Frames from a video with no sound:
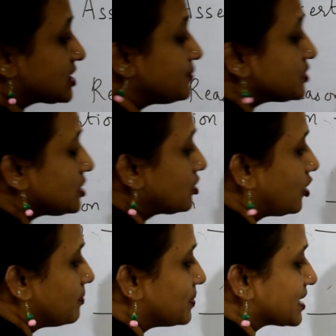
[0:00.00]
comes your
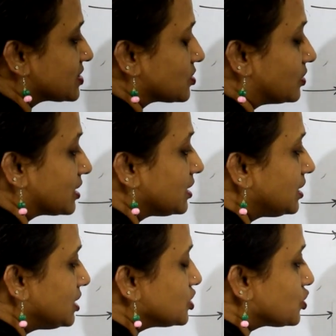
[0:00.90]
complex salt.
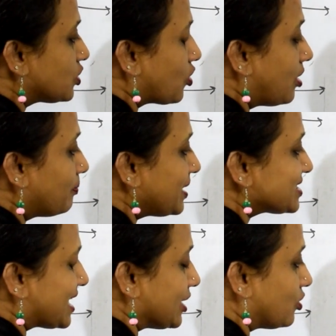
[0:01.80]
So, complex
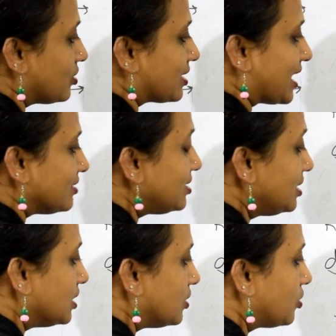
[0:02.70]
ion rather,
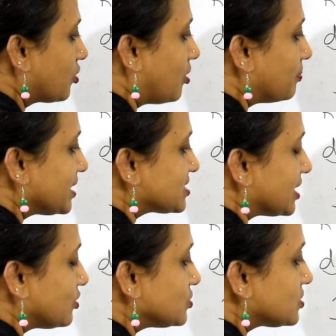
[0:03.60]
or complex
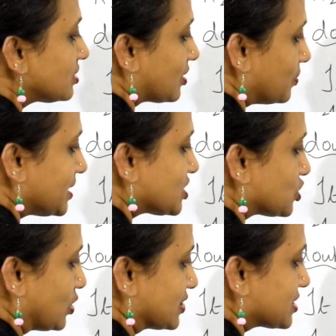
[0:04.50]
ions or complex
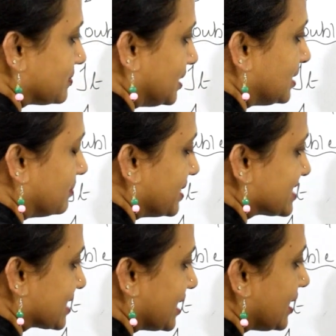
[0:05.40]
salts
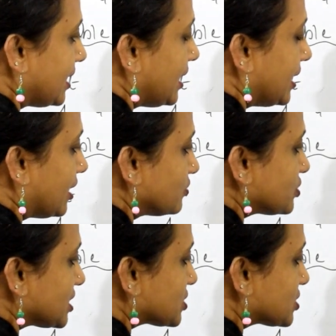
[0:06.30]
basically. Now, check,